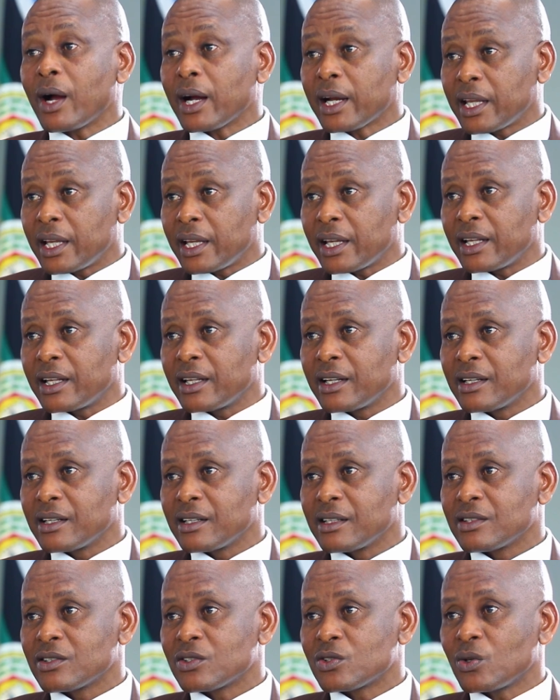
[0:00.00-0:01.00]
working.
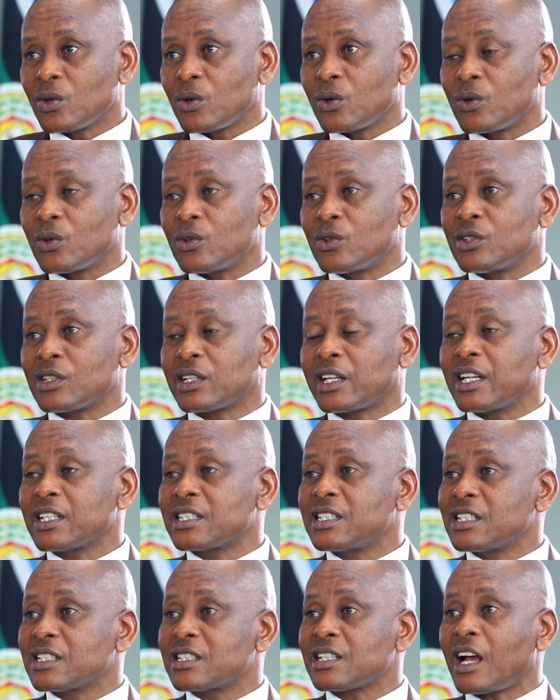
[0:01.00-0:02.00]
So
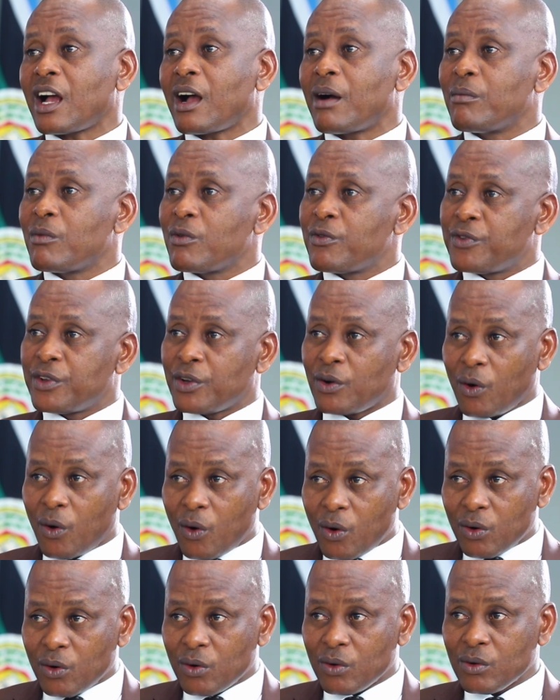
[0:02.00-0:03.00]
cases are moving
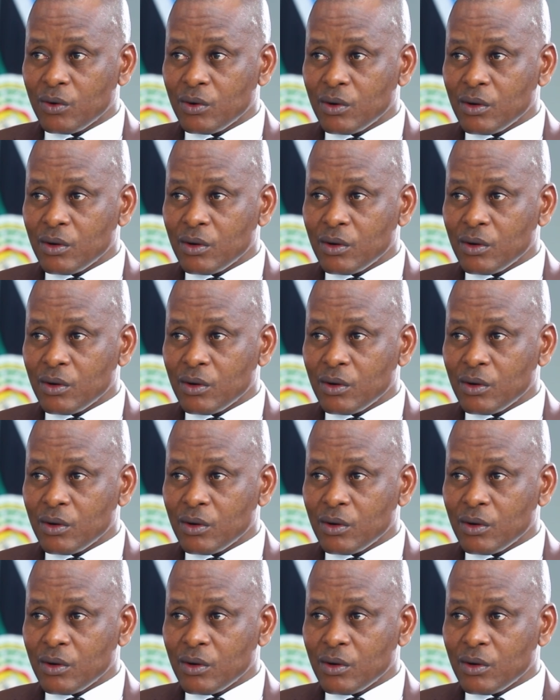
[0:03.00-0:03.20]
on.